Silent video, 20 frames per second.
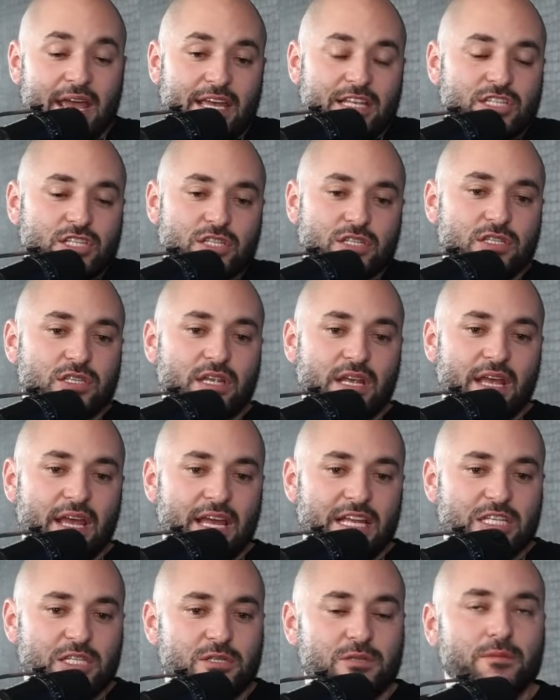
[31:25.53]
Yeah, it's
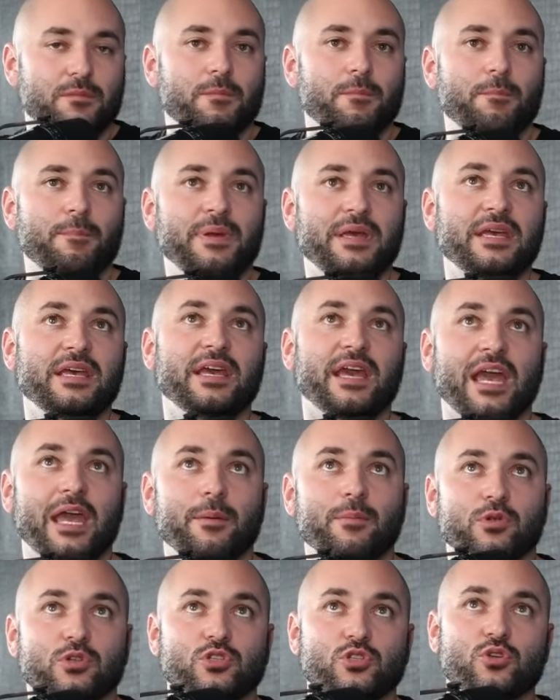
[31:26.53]
being
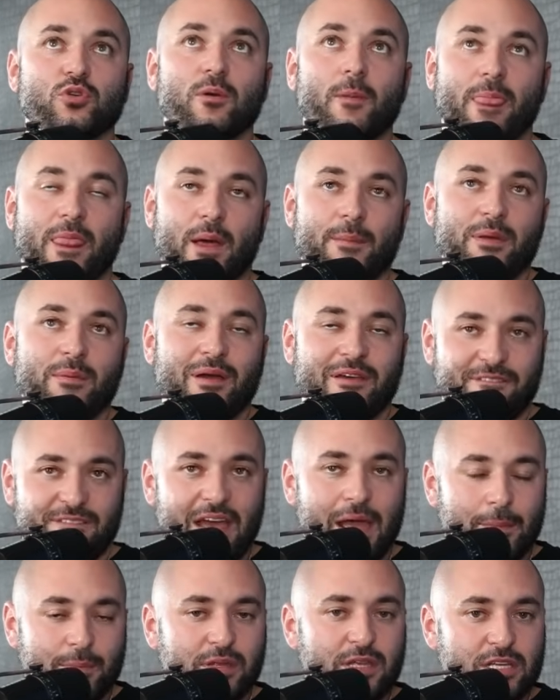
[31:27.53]
able to, I mean, my
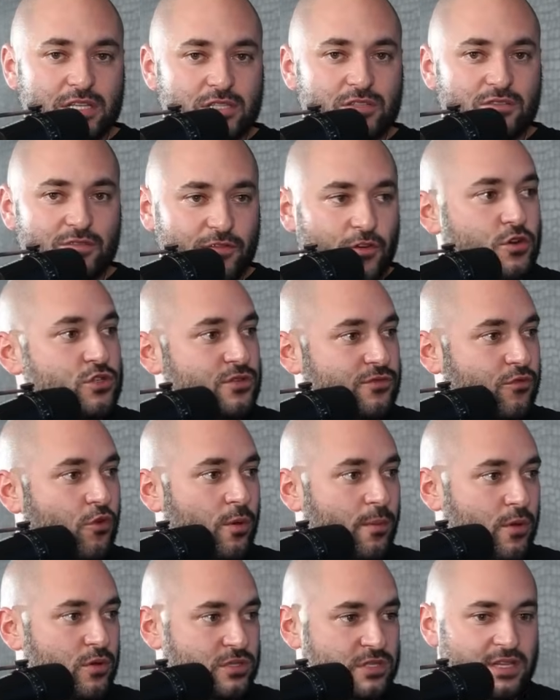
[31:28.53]
family is first and
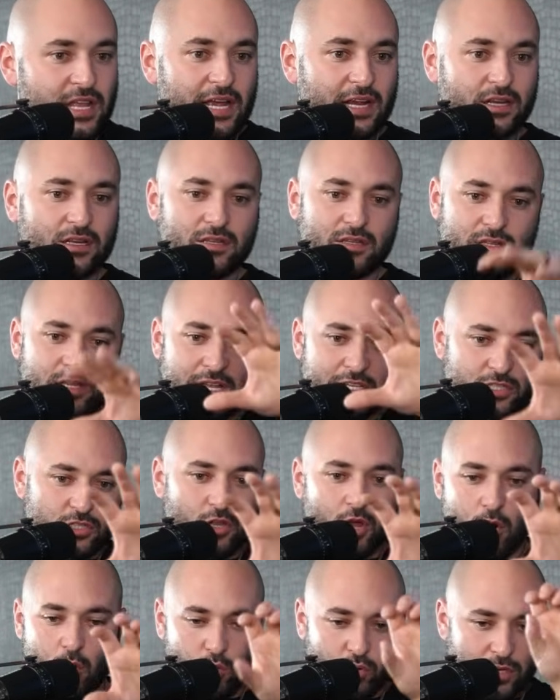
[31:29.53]
foremost, and that's
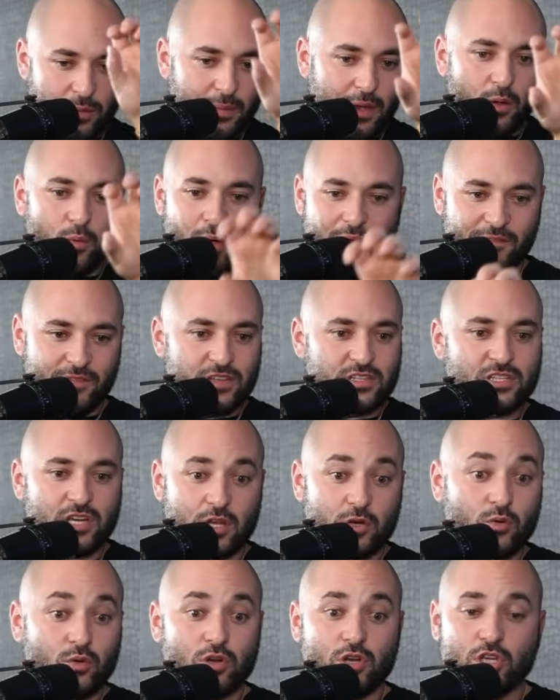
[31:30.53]
not only my wife and
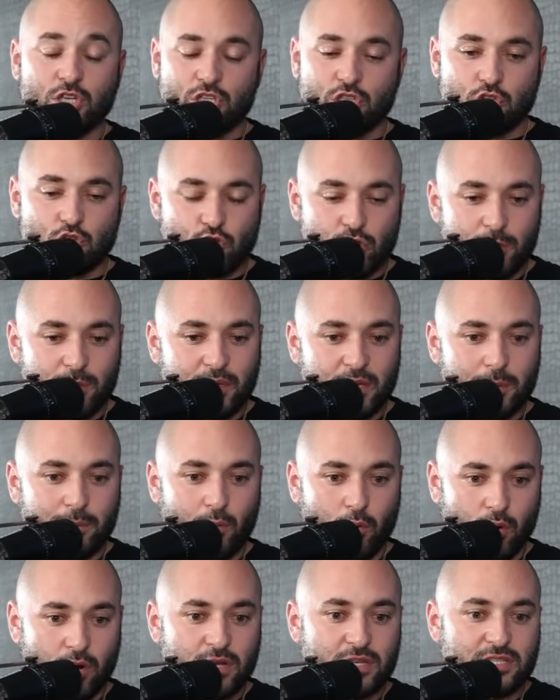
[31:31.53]
son, who are extremely
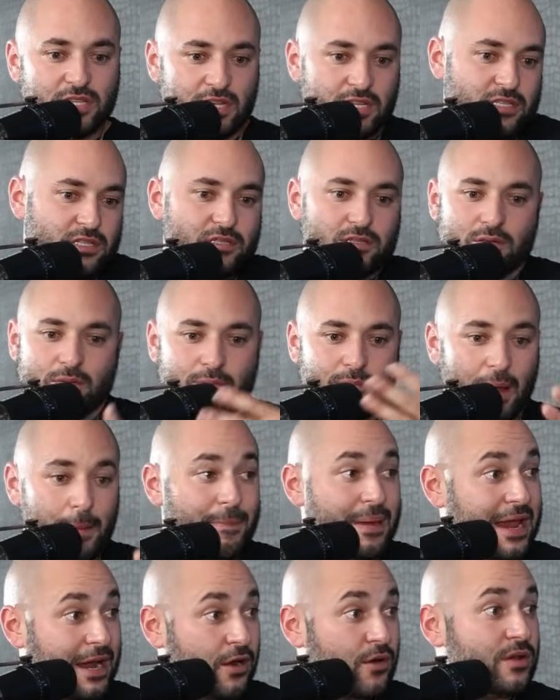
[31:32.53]
important. It's my
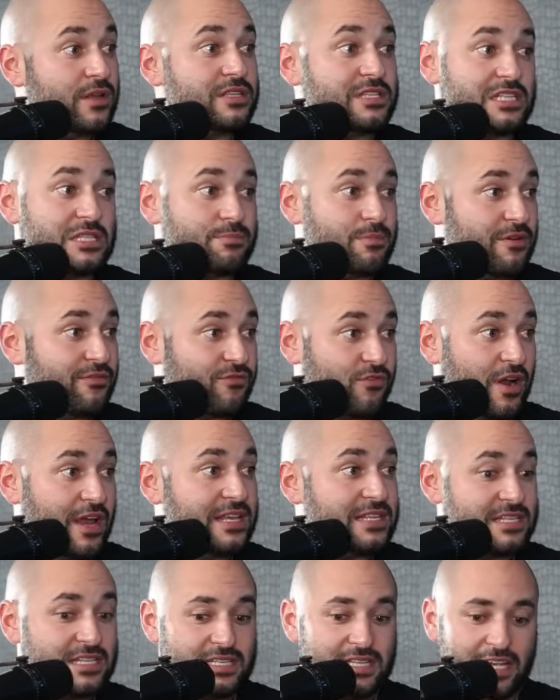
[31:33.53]
parents, it's my
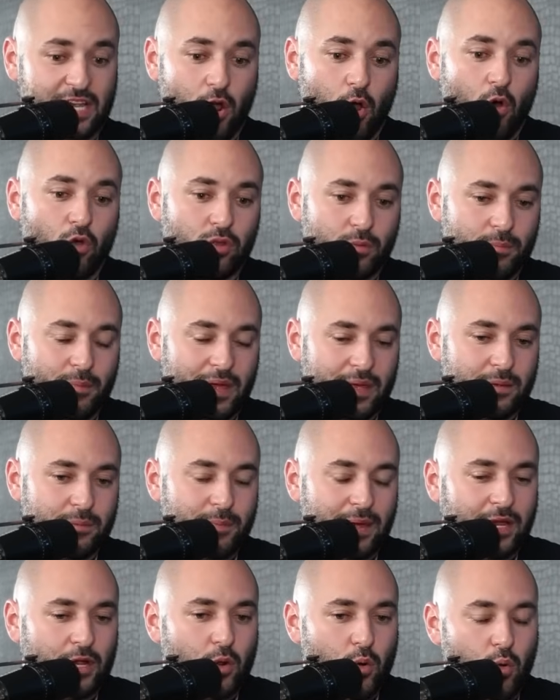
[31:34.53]
friends, it's like all
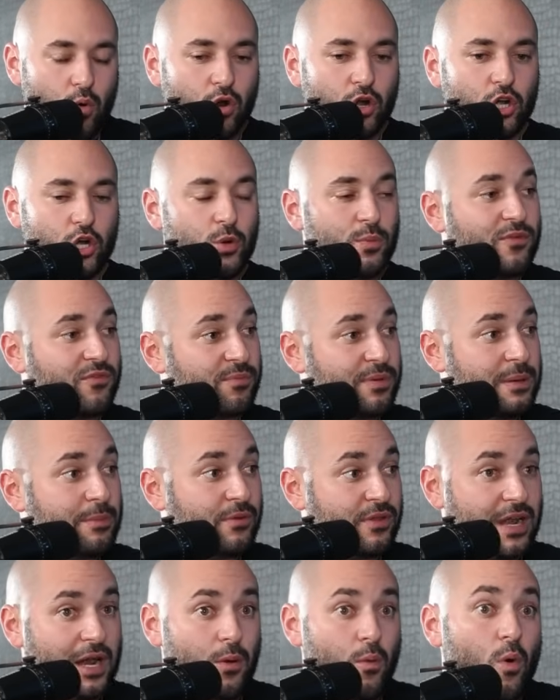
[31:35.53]
my core group of
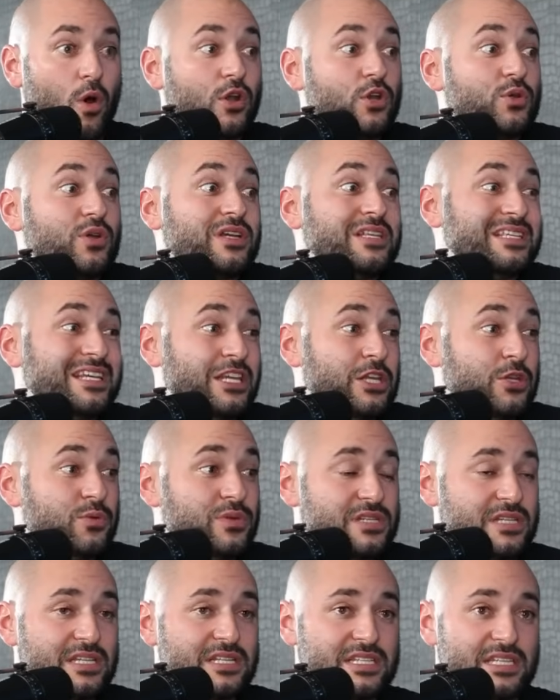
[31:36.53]
people that I want to
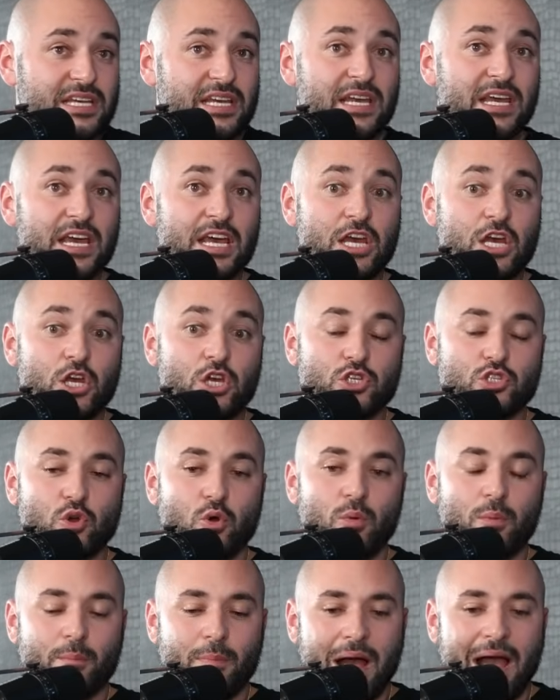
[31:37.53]
continuously see.
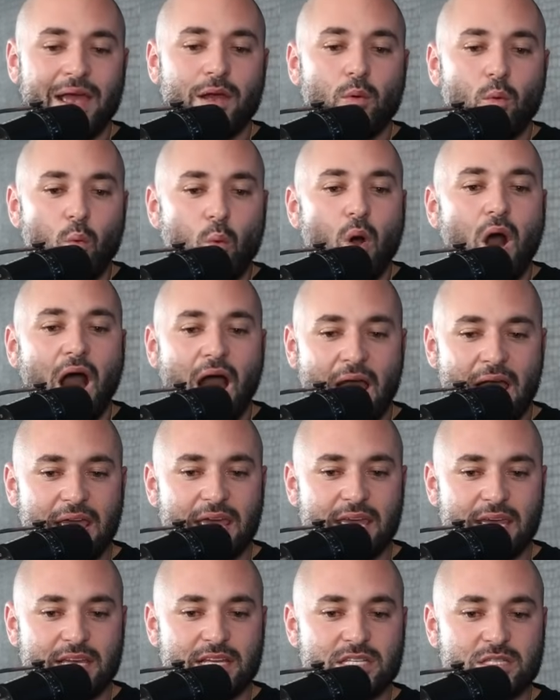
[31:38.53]
So my
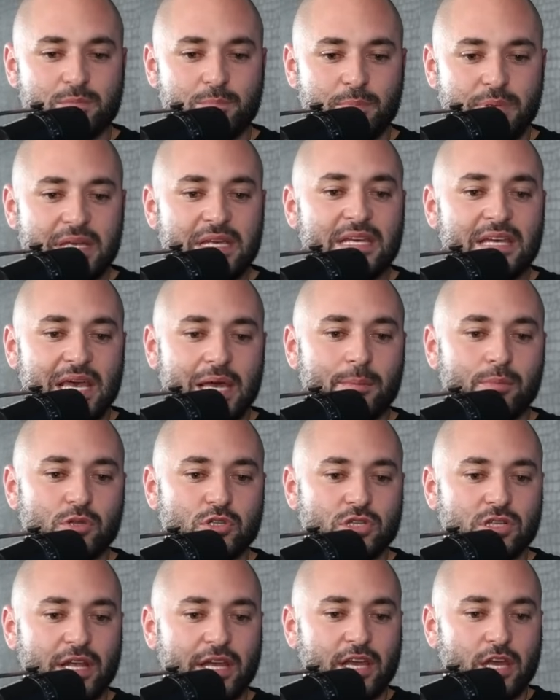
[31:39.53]
why is being able
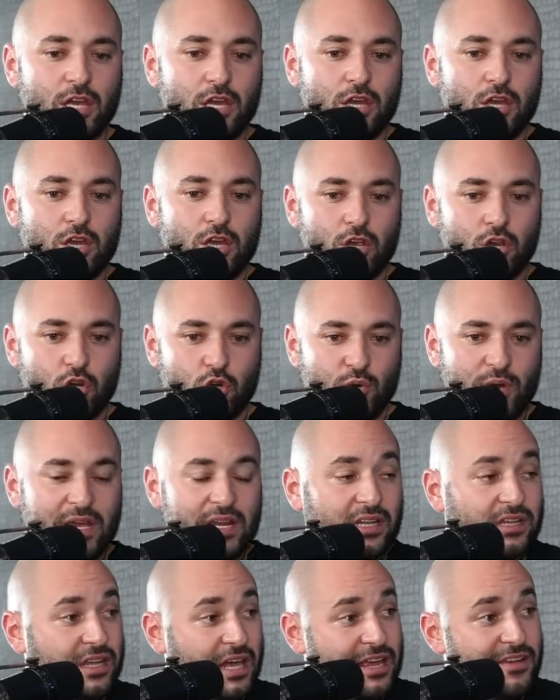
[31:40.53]
to like
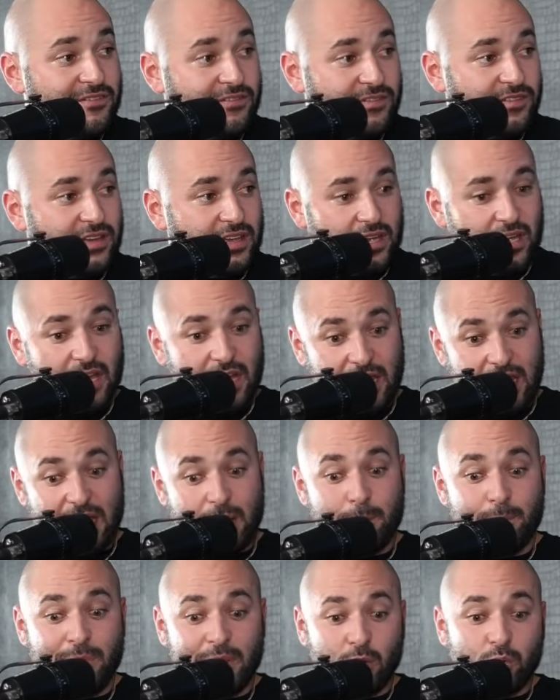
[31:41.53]
create a life
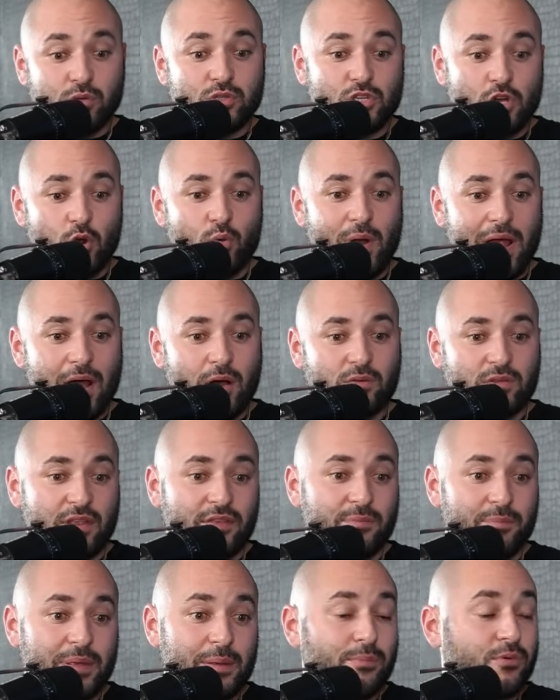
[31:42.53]
built around
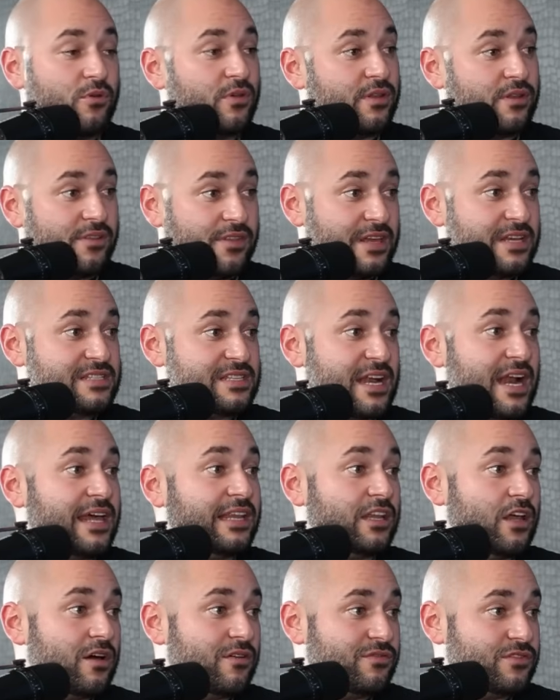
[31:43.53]
the people and things that
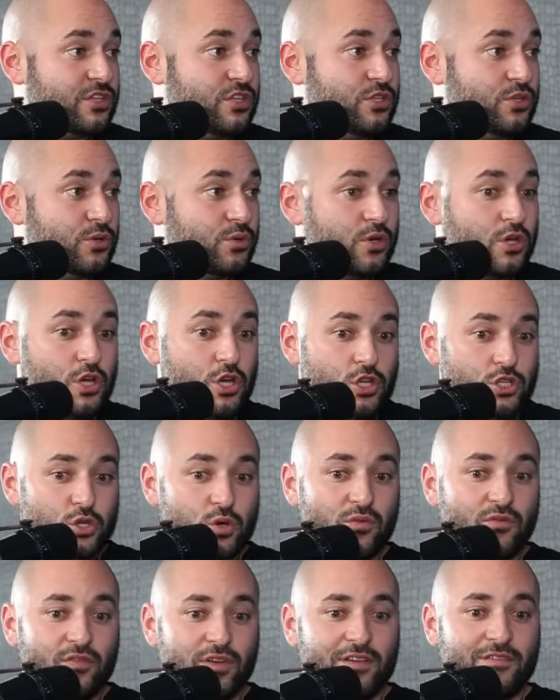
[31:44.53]
I love to do.
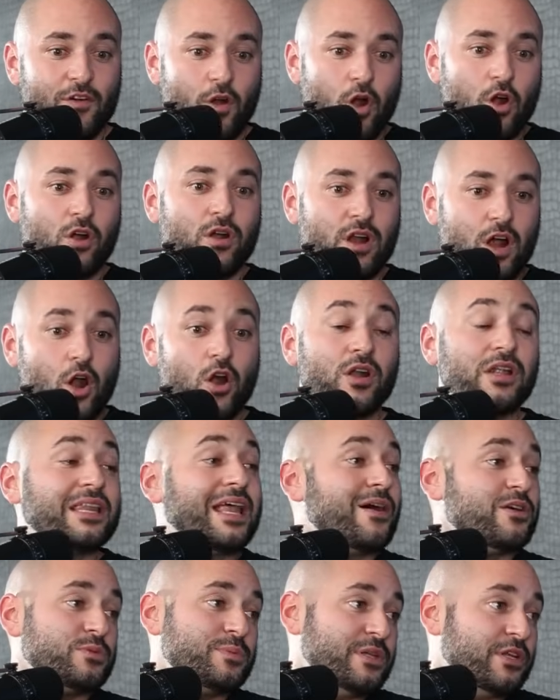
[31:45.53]
So if art
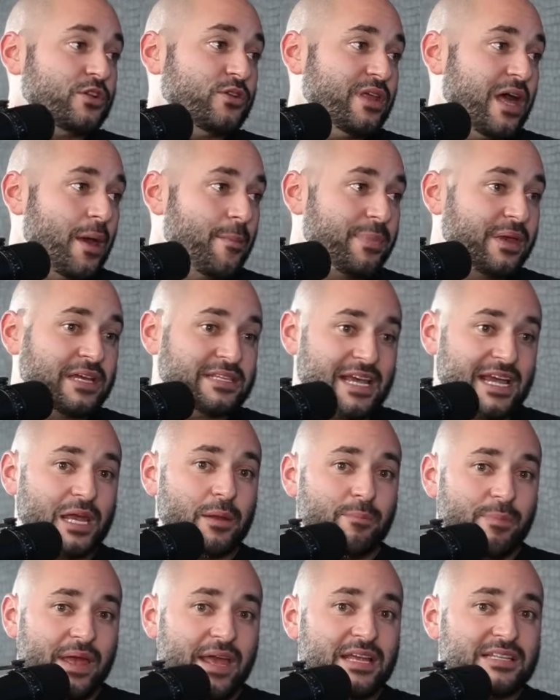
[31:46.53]
allows me to do that, because I
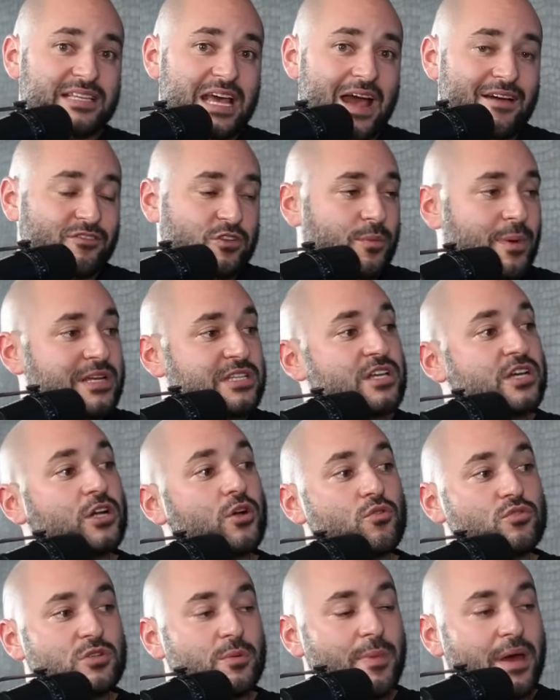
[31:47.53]
can paint after my son
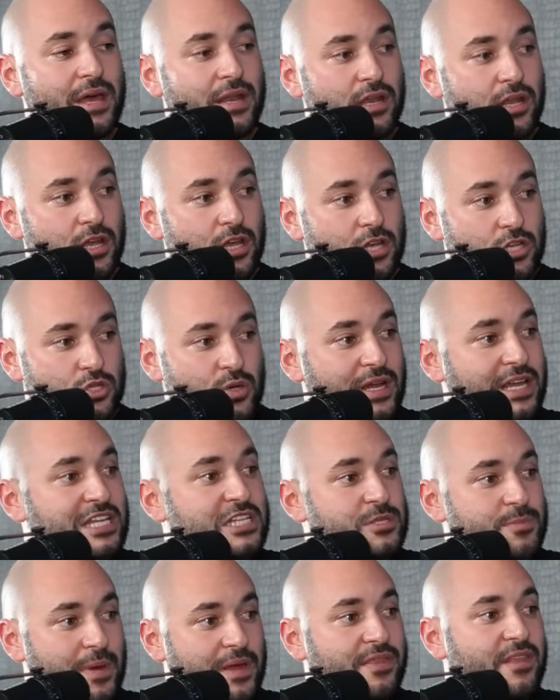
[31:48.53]
goes to bed, so I
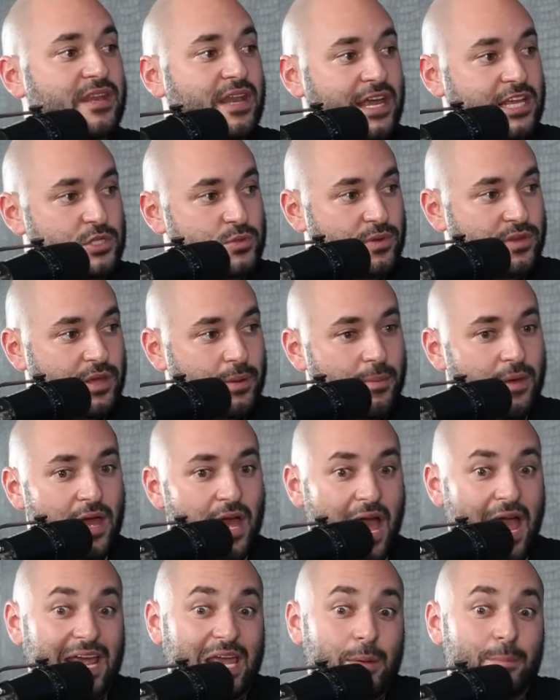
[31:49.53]
can spend the nights with him.
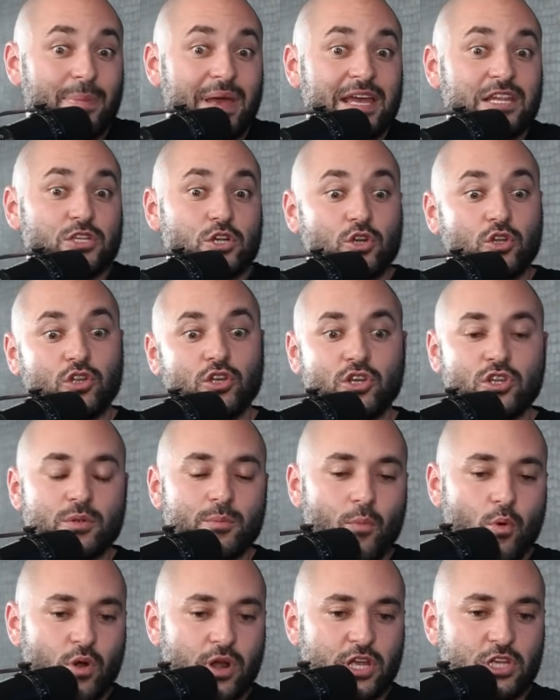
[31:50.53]
I can paint early in
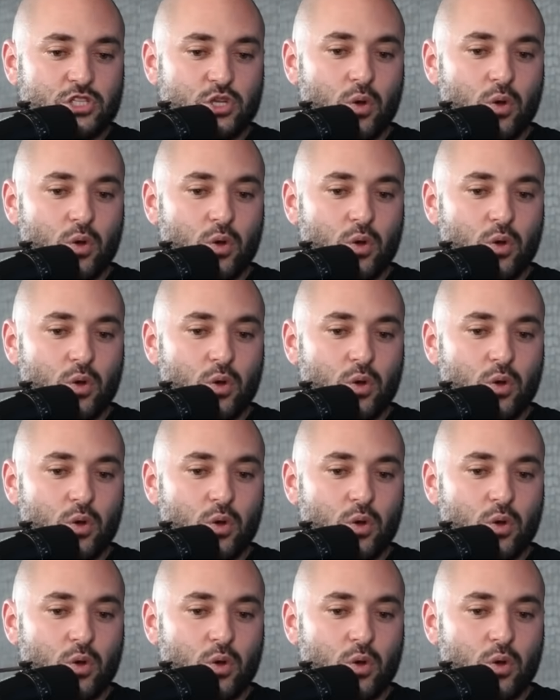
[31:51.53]
the morning.